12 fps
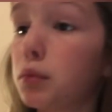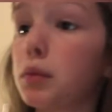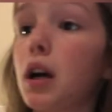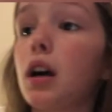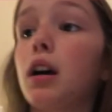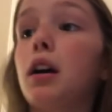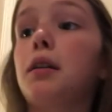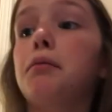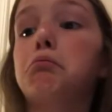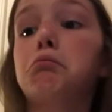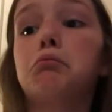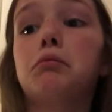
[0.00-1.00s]

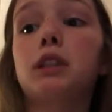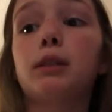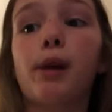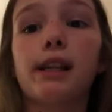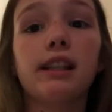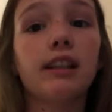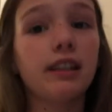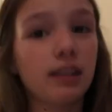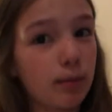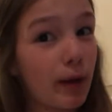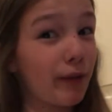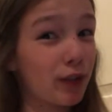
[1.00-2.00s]
Surprisingly, this is
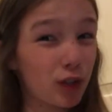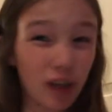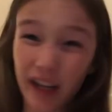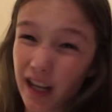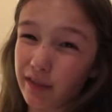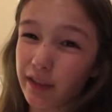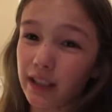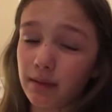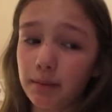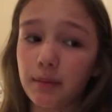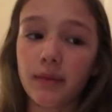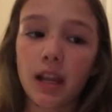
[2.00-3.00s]
my first Drunk Elephant.
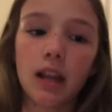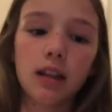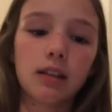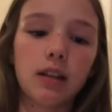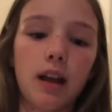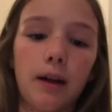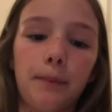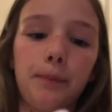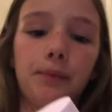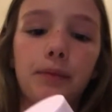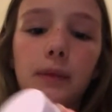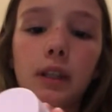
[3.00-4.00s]
So yeah,
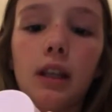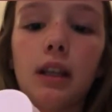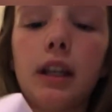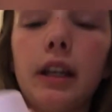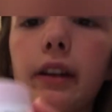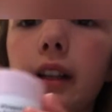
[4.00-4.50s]
here